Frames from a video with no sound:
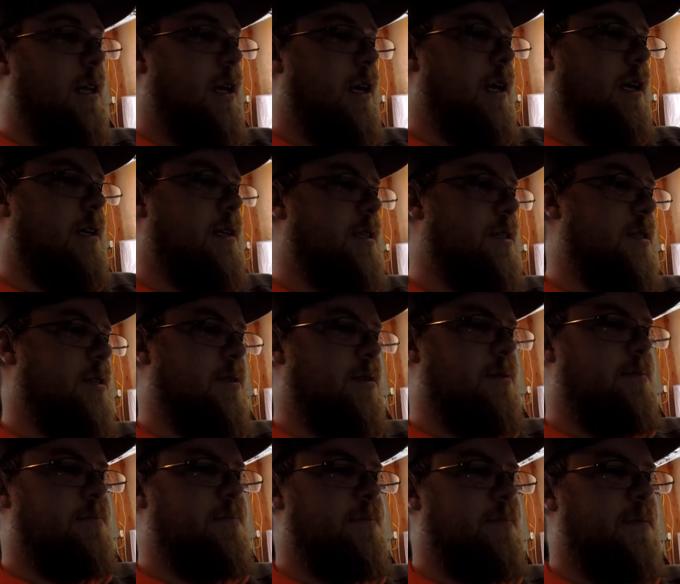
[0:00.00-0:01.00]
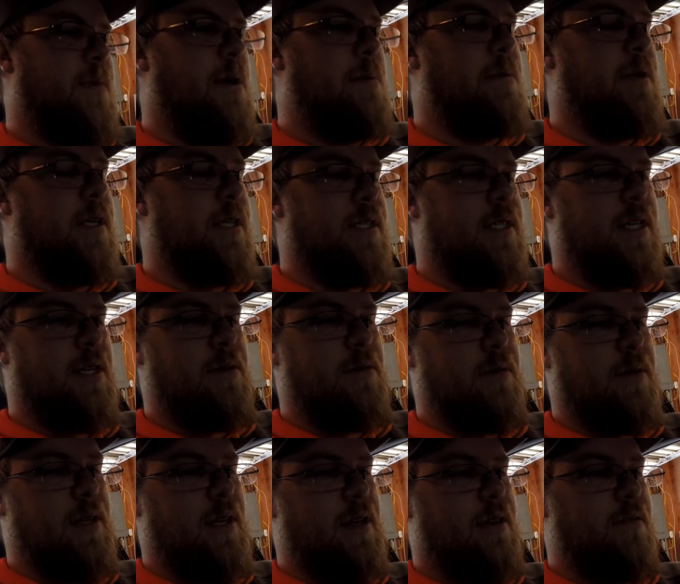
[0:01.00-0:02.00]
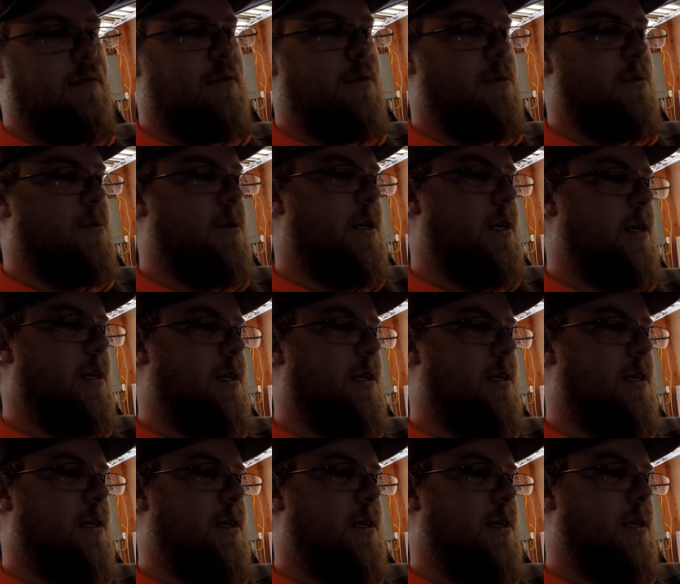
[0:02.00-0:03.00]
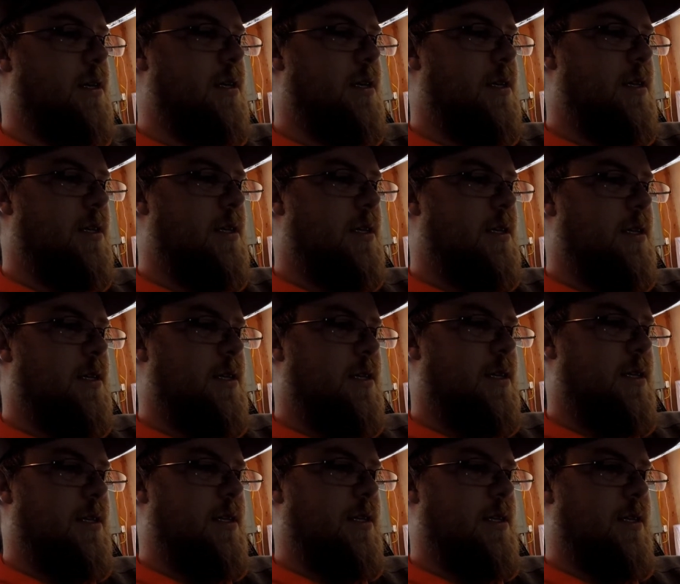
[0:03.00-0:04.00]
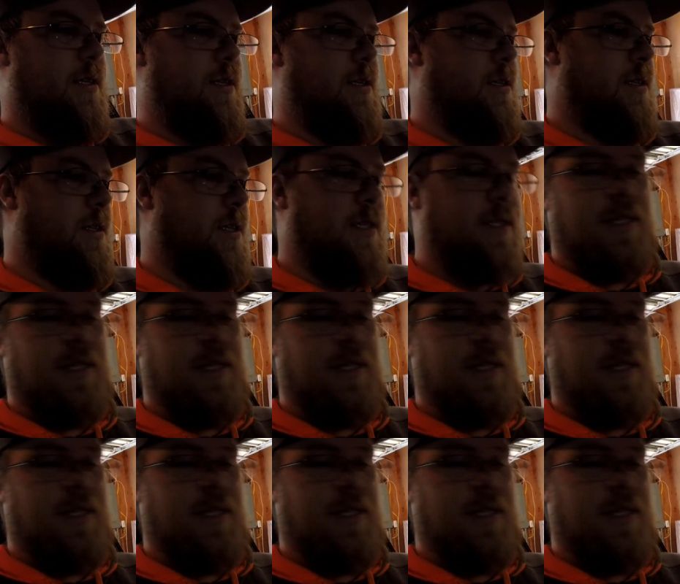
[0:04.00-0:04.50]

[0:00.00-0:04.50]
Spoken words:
it, so I'm gonna stick with that for a while, unless I